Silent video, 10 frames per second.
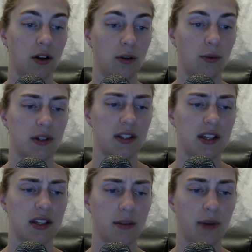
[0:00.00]
What's
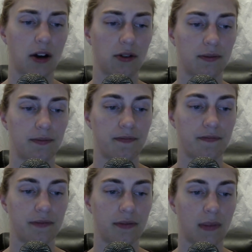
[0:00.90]
this about?
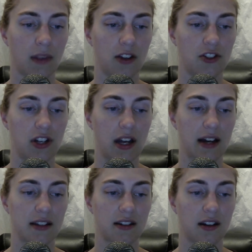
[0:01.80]
she
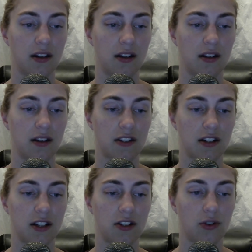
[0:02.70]
asked. The
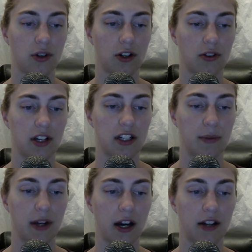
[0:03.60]
study door creaked
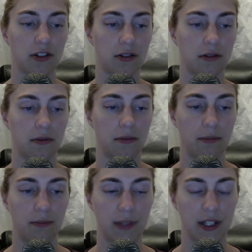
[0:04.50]
behind her.
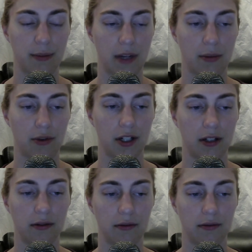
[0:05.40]
Miss
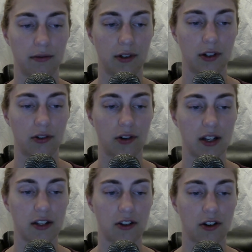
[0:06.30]
Mabry.
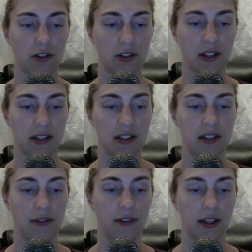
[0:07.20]
Grace turned and
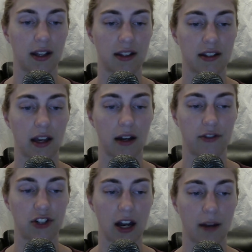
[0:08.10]
stiffened at the sight of
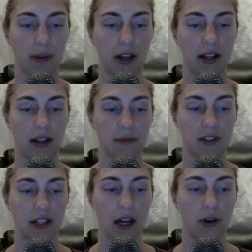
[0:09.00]
Jack Benningham's
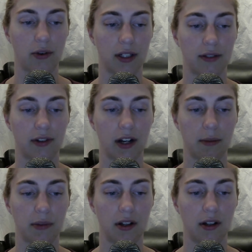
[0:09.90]
towering
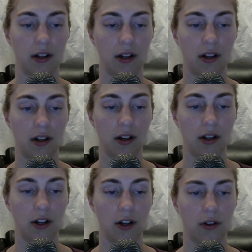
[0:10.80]
frame.
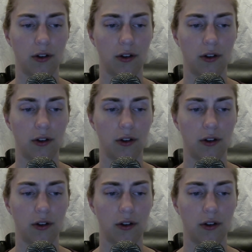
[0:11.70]
Lord